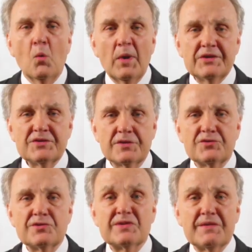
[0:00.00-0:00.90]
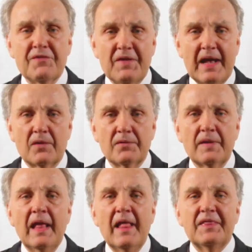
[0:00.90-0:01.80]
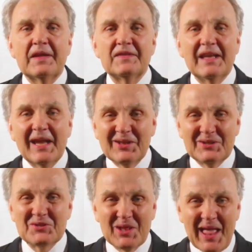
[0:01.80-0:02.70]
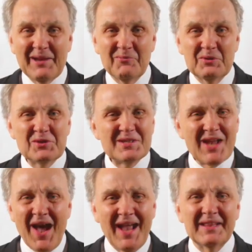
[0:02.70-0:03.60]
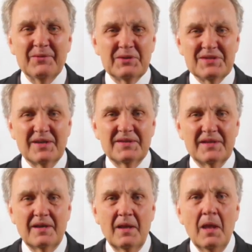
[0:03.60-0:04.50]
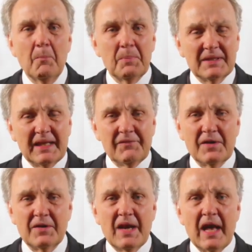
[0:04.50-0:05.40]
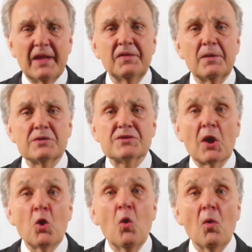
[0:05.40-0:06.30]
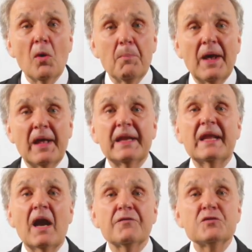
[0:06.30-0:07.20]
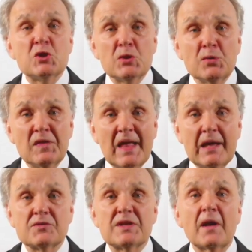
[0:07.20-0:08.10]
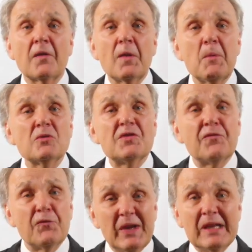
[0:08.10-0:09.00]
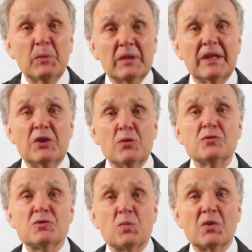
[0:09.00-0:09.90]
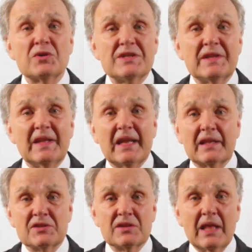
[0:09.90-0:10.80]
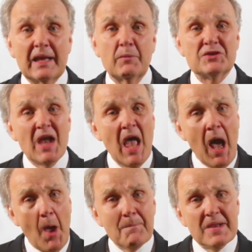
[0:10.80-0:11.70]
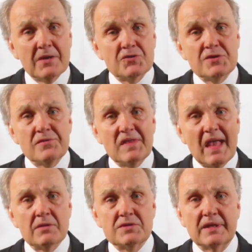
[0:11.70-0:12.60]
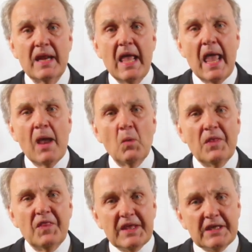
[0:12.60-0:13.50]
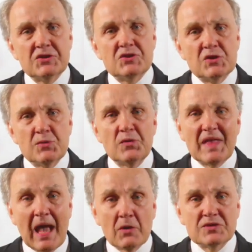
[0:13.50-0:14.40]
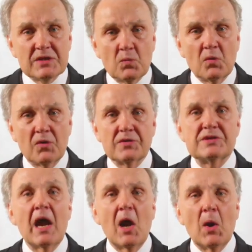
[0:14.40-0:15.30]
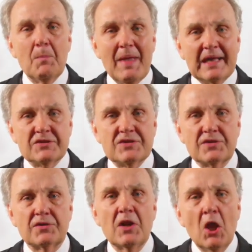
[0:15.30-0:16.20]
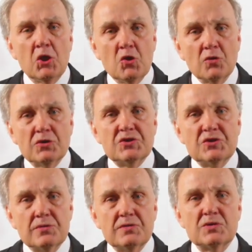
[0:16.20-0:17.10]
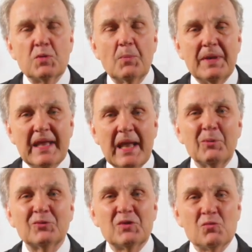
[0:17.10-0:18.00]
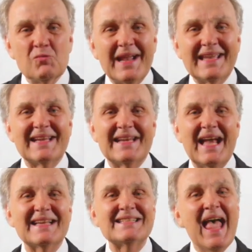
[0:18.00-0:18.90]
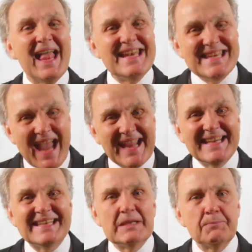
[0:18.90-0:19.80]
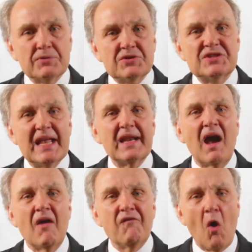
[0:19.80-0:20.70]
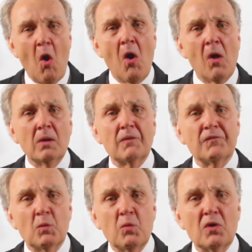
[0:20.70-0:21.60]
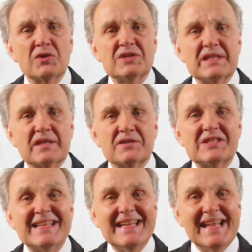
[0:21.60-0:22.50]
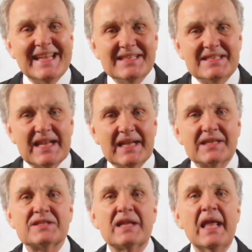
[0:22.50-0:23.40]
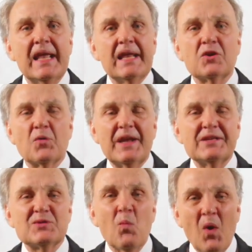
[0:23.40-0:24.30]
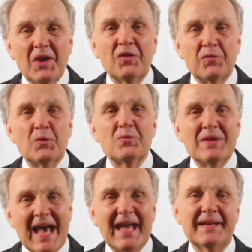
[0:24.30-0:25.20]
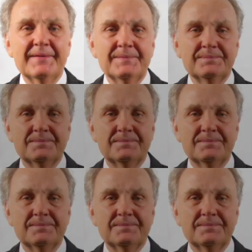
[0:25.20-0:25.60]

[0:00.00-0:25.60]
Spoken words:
Researchers have found that the English language is highly redundant. Believe it or not, there is a core body of 2,000 of the most frequently used words in the English language, a mere 2,000. And when these 2,000 words are mastered, your students will be able to recognize 90% of all of the words they'll see in text in grades 1 through 9.